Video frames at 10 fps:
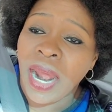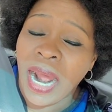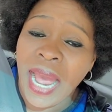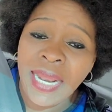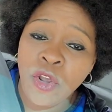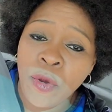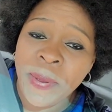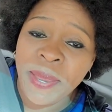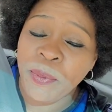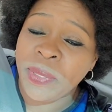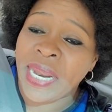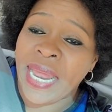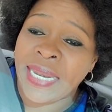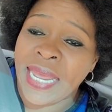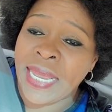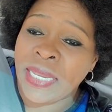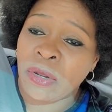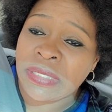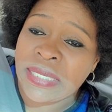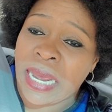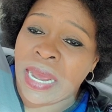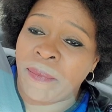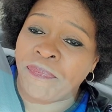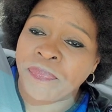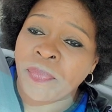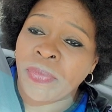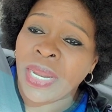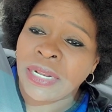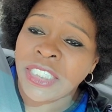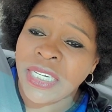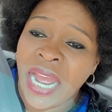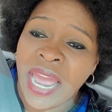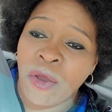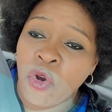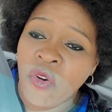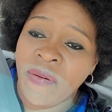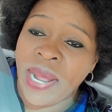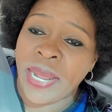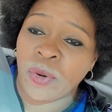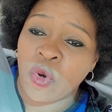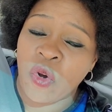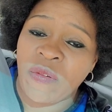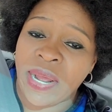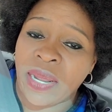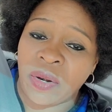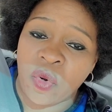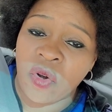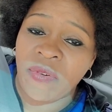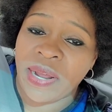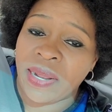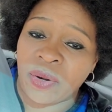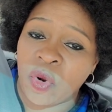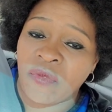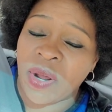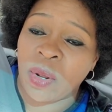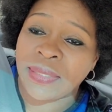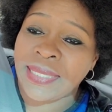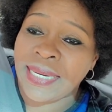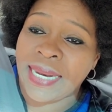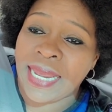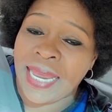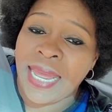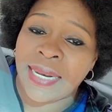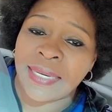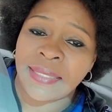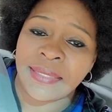I know people that they just try over and over and over and over until they get it.